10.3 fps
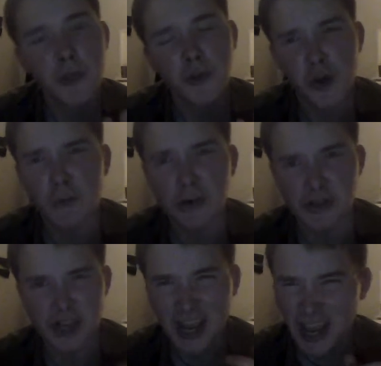3-round
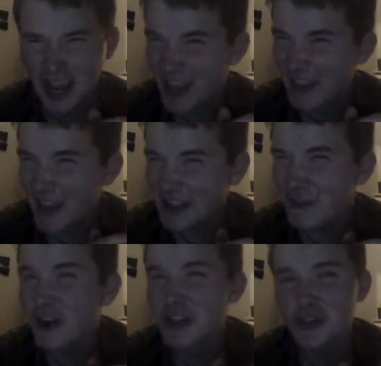burst. That's
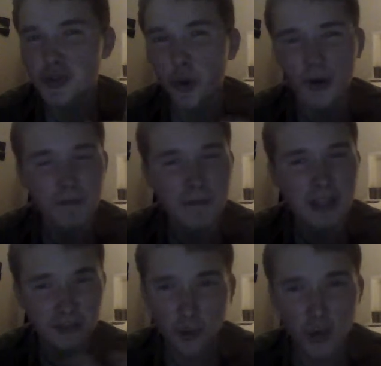a funny story.
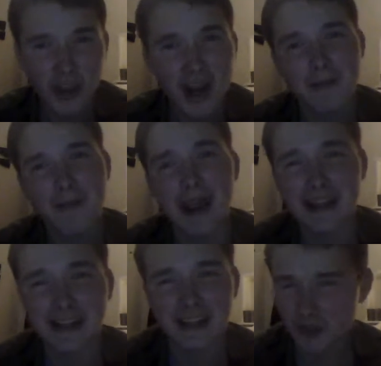It's fully
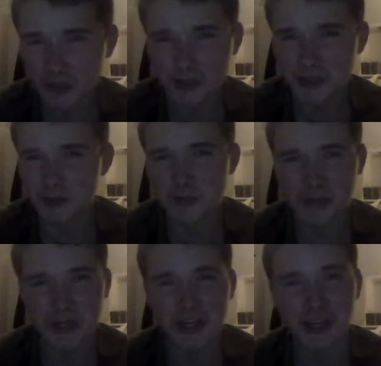automatic because it's supposed to be a
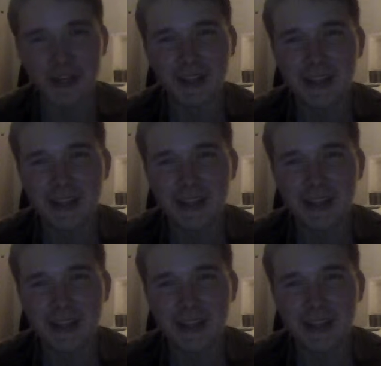machine gun.